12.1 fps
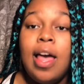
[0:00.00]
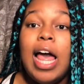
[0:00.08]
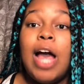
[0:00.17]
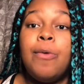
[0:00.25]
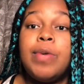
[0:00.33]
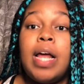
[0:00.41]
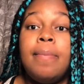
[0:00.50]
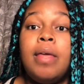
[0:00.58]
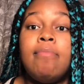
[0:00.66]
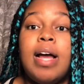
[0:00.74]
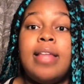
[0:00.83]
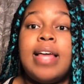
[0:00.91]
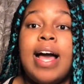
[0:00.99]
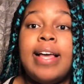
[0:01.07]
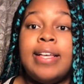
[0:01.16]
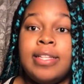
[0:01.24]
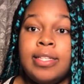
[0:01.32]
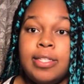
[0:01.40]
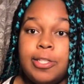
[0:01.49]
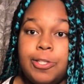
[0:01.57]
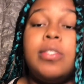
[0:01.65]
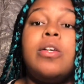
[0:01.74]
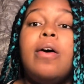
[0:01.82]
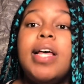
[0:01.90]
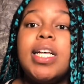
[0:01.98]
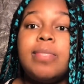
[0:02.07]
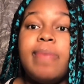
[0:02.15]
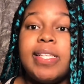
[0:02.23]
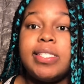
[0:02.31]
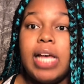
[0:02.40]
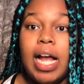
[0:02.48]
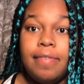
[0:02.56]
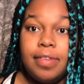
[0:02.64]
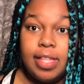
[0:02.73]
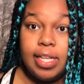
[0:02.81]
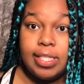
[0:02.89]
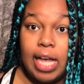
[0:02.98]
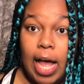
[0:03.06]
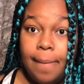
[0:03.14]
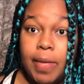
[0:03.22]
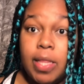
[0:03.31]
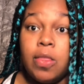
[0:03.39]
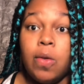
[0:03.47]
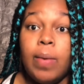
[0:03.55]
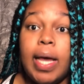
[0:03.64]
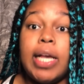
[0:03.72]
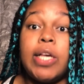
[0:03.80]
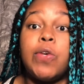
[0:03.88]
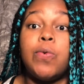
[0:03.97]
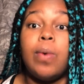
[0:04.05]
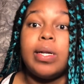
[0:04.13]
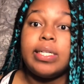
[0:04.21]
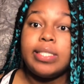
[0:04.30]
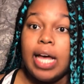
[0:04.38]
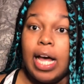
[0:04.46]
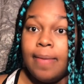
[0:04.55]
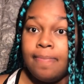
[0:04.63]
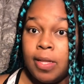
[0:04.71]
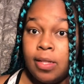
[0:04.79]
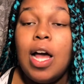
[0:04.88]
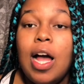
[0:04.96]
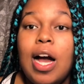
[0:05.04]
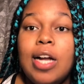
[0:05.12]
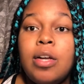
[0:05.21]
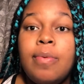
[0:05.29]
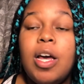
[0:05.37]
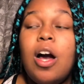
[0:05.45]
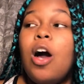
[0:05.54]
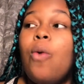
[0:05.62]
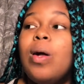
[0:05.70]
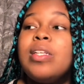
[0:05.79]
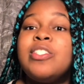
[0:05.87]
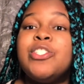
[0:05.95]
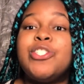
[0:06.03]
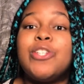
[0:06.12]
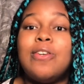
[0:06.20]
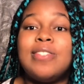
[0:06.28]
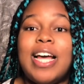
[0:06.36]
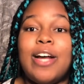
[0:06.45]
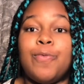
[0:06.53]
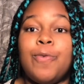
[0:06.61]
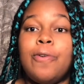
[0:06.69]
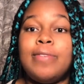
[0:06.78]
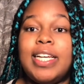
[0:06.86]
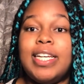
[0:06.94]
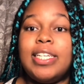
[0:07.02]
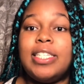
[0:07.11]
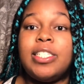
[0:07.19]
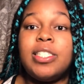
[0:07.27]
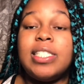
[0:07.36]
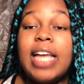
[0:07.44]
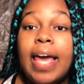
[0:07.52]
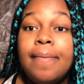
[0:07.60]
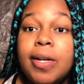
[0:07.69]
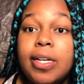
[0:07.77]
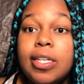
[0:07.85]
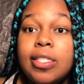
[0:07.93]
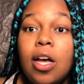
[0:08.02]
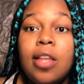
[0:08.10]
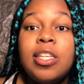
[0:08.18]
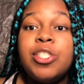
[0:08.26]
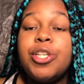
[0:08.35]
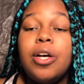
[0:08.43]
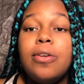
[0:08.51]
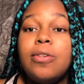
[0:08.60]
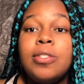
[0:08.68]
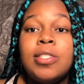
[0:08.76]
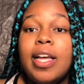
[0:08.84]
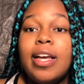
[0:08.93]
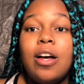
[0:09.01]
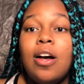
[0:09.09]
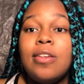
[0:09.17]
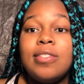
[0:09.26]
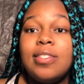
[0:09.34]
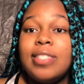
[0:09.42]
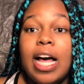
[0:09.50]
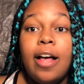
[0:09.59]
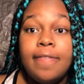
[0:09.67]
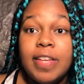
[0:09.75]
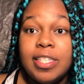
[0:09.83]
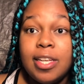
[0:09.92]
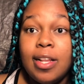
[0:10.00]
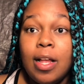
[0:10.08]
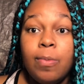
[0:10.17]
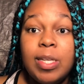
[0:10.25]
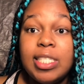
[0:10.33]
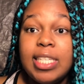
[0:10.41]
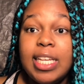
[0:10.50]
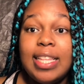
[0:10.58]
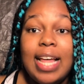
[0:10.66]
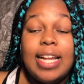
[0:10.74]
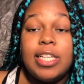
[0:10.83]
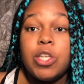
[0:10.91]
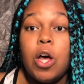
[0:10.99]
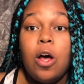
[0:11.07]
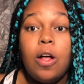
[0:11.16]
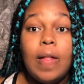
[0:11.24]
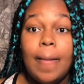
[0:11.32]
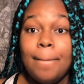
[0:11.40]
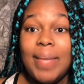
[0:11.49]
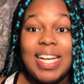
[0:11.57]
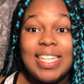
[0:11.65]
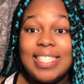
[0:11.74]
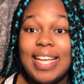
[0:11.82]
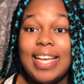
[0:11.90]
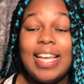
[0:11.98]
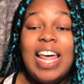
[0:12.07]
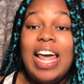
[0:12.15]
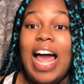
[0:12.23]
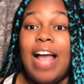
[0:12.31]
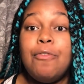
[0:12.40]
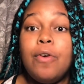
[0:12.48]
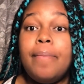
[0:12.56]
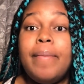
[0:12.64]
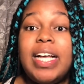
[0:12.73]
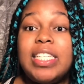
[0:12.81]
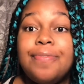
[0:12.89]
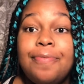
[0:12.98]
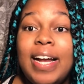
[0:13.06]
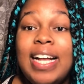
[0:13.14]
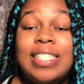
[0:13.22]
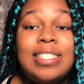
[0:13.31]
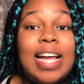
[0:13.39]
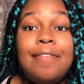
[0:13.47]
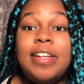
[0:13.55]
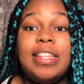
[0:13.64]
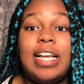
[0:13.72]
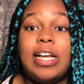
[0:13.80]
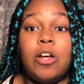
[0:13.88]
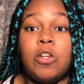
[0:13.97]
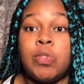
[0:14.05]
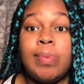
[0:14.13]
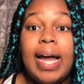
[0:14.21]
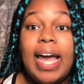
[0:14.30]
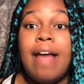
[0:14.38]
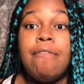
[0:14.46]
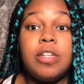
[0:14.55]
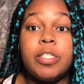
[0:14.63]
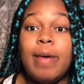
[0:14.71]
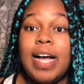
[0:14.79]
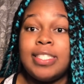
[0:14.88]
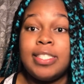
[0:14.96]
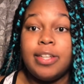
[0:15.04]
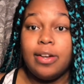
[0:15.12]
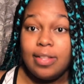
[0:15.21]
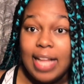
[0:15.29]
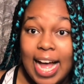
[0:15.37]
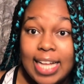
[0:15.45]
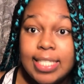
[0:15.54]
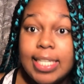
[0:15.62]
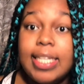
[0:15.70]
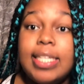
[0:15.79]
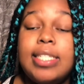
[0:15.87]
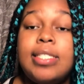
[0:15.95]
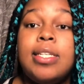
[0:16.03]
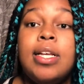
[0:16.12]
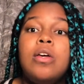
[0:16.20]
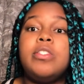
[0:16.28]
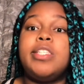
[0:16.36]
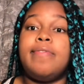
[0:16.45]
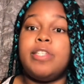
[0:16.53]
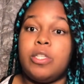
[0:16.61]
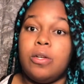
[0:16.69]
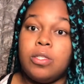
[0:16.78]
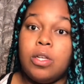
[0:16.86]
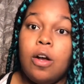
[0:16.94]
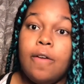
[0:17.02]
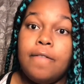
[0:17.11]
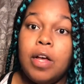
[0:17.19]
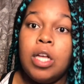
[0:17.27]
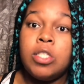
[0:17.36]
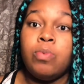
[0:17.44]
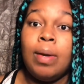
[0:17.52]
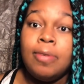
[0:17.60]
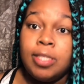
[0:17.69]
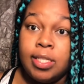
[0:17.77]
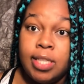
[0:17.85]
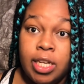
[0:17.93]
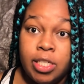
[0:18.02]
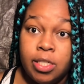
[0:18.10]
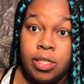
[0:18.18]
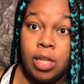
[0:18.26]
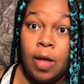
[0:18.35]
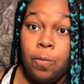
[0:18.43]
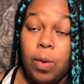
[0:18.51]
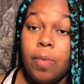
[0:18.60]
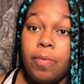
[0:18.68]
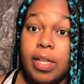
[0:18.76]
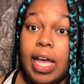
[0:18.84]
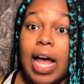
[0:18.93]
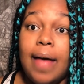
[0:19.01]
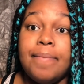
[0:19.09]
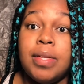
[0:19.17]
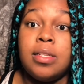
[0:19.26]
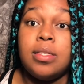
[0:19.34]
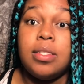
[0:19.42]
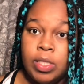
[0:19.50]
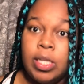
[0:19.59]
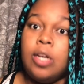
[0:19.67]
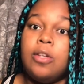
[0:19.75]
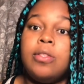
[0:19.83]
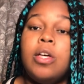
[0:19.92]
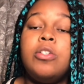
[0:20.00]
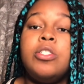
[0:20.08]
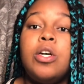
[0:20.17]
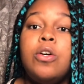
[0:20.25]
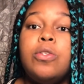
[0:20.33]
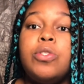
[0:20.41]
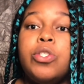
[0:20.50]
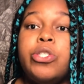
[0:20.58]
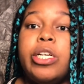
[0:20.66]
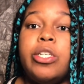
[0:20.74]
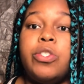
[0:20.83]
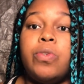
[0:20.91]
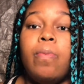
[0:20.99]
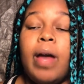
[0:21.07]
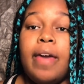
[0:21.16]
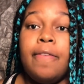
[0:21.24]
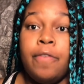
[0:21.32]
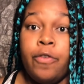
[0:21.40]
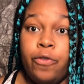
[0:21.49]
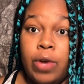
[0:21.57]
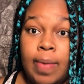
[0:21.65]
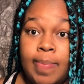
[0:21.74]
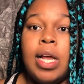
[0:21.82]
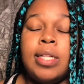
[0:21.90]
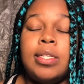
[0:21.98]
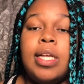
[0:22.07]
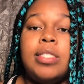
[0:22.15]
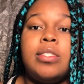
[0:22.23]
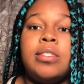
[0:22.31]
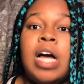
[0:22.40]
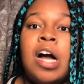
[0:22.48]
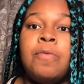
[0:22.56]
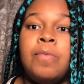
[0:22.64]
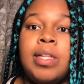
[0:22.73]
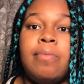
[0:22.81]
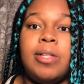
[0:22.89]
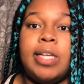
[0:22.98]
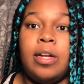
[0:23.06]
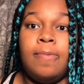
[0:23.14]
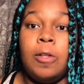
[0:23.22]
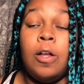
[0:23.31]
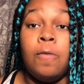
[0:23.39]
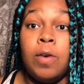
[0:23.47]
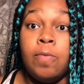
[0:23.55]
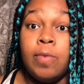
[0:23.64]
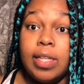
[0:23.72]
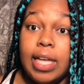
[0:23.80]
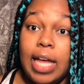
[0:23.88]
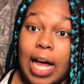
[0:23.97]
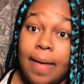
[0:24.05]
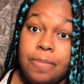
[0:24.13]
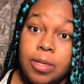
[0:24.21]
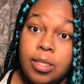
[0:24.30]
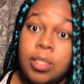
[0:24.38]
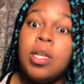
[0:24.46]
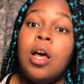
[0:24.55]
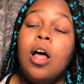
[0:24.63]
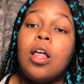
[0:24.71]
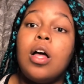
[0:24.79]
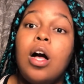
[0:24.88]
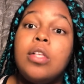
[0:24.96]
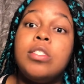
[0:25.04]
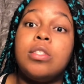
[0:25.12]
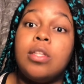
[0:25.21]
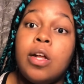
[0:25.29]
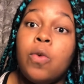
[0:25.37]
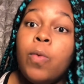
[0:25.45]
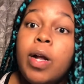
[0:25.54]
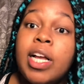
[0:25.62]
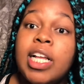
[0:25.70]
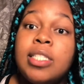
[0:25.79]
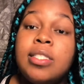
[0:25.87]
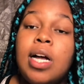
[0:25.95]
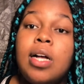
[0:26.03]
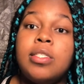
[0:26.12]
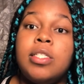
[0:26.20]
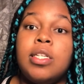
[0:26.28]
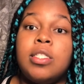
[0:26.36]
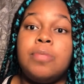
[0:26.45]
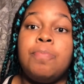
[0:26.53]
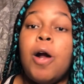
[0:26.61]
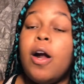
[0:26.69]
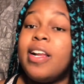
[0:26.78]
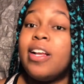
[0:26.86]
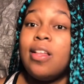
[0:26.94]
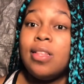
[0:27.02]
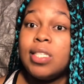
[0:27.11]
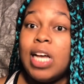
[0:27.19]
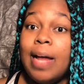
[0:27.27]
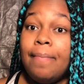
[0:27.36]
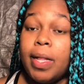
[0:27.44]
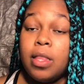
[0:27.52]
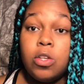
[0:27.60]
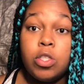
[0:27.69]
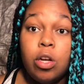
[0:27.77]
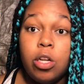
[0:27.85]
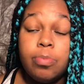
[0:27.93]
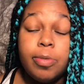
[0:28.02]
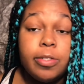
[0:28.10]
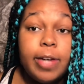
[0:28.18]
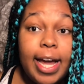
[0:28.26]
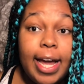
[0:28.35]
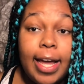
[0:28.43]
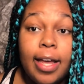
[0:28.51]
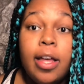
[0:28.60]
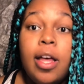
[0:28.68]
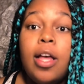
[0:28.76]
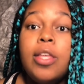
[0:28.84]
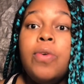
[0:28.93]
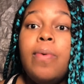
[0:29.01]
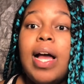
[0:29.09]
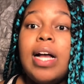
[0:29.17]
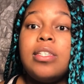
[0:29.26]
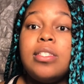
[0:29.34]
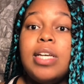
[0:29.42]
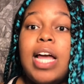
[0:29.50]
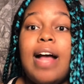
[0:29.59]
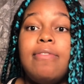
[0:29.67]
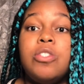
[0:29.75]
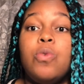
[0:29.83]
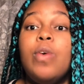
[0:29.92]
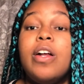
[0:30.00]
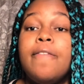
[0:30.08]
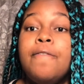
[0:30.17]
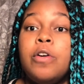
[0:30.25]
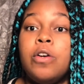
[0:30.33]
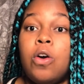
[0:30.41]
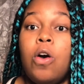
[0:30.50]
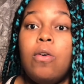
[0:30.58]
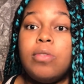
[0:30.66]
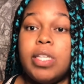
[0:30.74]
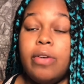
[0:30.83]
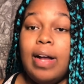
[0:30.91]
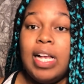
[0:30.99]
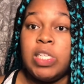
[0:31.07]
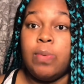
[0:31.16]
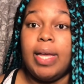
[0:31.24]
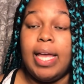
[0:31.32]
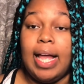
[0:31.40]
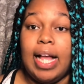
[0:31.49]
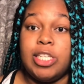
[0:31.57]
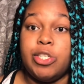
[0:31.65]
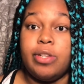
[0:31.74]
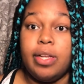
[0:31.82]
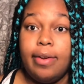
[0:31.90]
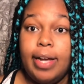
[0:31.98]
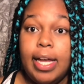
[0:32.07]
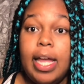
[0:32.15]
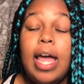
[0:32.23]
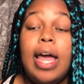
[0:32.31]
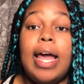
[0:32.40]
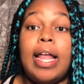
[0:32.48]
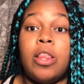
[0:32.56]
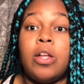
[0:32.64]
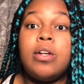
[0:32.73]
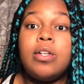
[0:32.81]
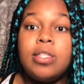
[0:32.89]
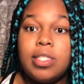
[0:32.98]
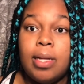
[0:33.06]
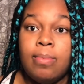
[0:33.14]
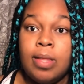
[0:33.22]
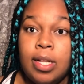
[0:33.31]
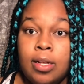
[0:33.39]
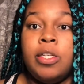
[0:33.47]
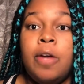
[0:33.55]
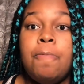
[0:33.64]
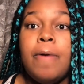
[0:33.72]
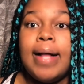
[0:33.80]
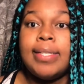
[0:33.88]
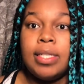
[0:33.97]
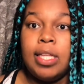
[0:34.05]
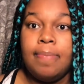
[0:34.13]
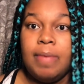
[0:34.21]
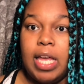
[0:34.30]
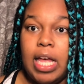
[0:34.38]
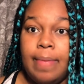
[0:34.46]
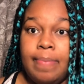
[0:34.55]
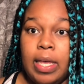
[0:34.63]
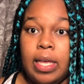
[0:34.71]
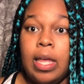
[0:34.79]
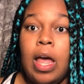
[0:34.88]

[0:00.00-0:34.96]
And what I mean by that is, don't expect everything to happen the way you want it to happen. I know we all watch these shows like Grownish, Neighbors, all these shows like on television, and we see that it's all amazing. Everyone makes friends, everything goes right, everyone's passing their classes. Those TV shows are a false representation of what really happens. No, those shows just write for drama, and it's not really relatable of what really happens. College is a lot of work. It's not just partying all the time like those shows portray. You actually have to work for a goal to graduate and get your degree and learn something. You're practically becoming